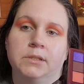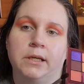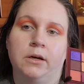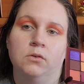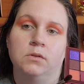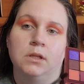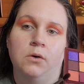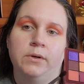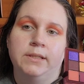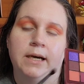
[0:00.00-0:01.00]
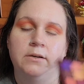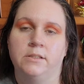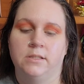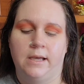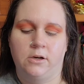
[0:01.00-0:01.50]
I'm just going to go lower down
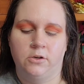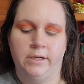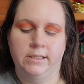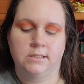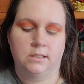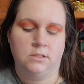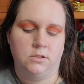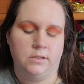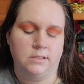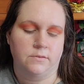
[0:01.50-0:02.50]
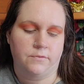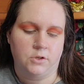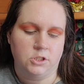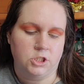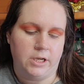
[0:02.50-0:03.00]
into that crease, into this
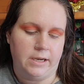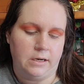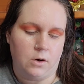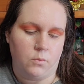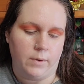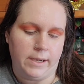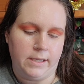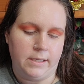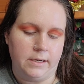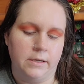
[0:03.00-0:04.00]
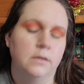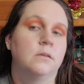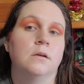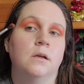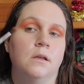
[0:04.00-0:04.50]
first shade right here,
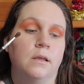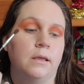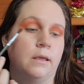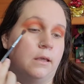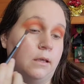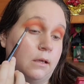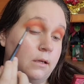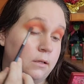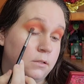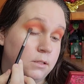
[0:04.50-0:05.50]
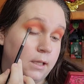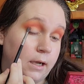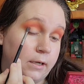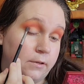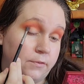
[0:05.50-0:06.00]
and just
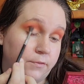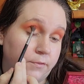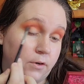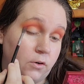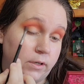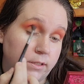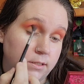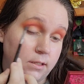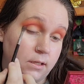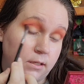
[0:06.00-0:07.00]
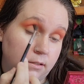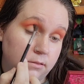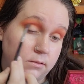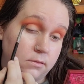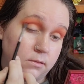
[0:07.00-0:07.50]
kind of focus
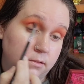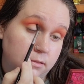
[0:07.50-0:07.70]
it